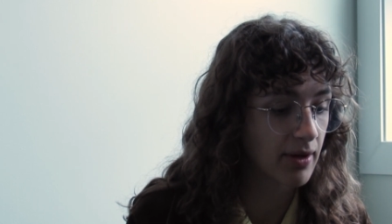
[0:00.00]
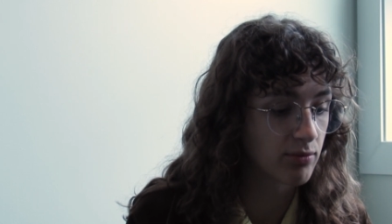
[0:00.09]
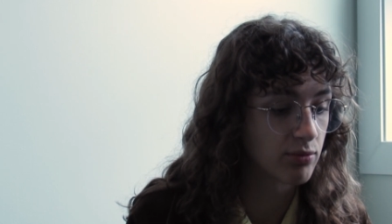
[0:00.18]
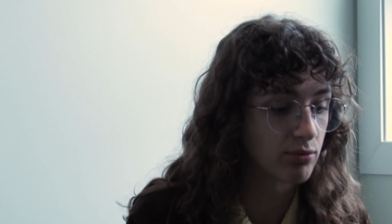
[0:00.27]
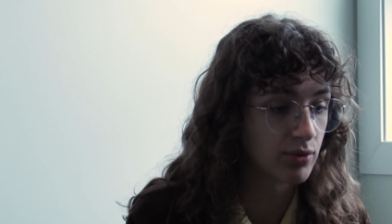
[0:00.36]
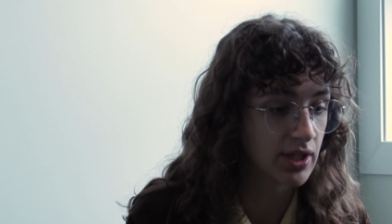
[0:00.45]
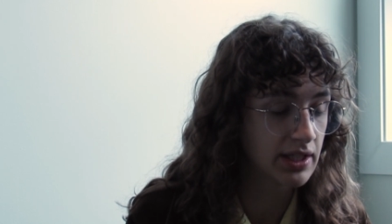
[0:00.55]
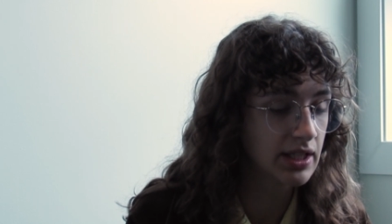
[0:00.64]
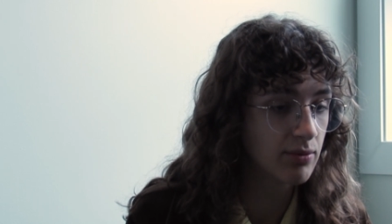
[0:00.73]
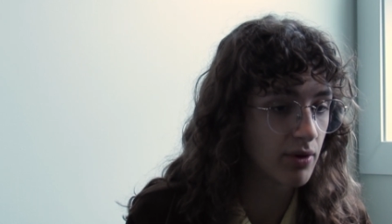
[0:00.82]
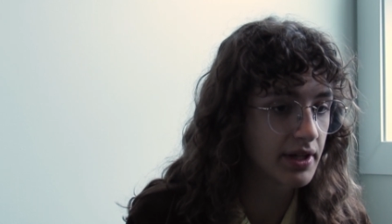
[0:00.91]
I
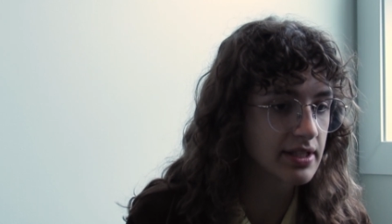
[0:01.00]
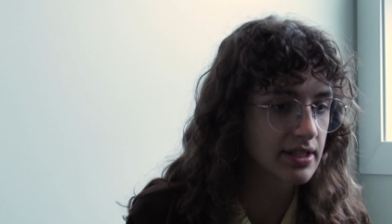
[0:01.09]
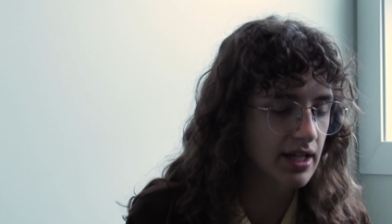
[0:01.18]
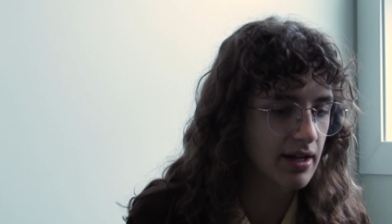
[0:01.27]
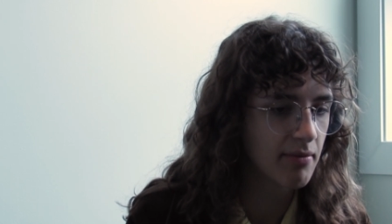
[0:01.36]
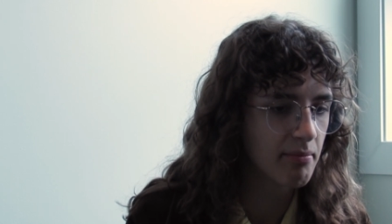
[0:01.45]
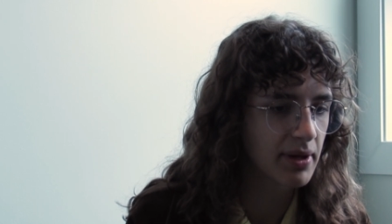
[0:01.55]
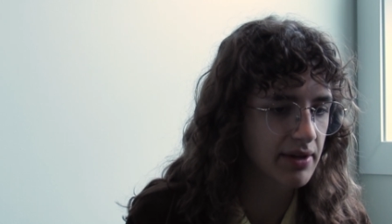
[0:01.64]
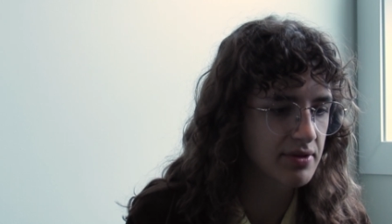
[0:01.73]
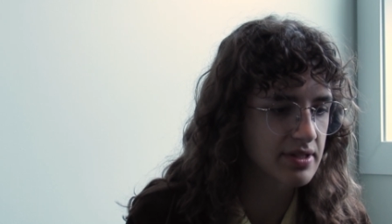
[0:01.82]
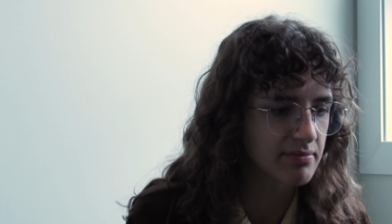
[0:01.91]
really wanted to come, but
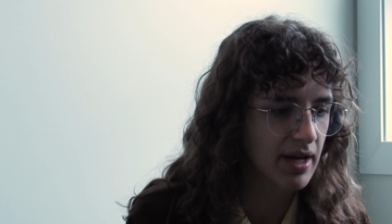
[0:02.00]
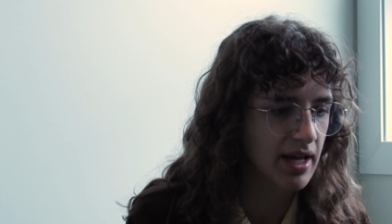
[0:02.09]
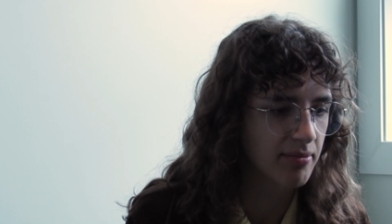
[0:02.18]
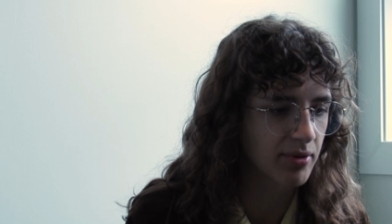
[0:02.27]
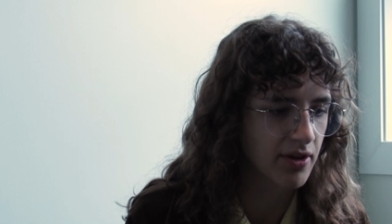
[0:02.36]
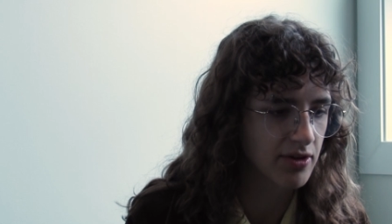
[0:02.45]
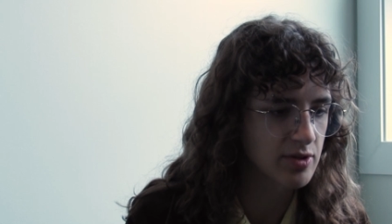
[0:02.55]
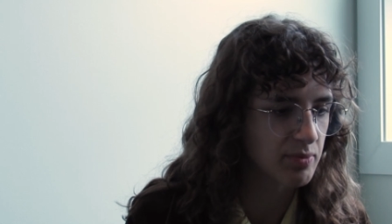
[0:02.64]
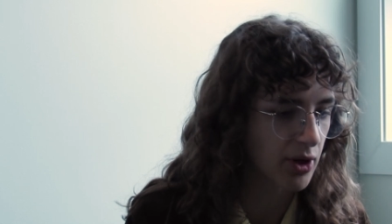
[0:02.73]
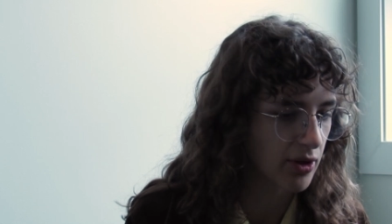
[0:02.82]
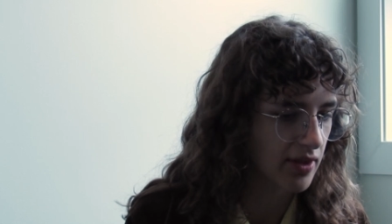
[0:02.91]
it was my brother's
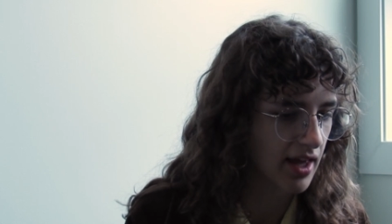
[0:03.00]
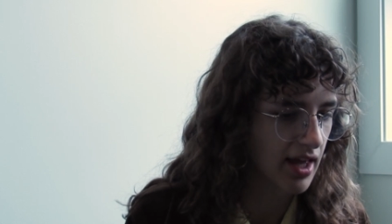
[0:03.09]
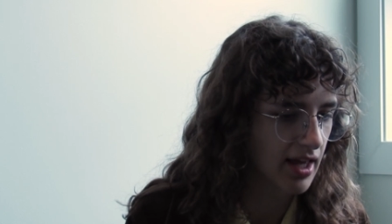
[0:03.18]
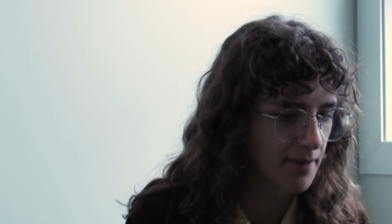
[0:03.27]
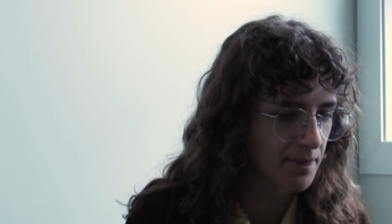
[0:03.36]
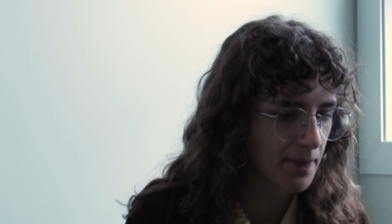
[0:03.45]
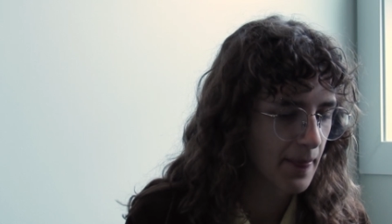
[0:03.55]
birthday,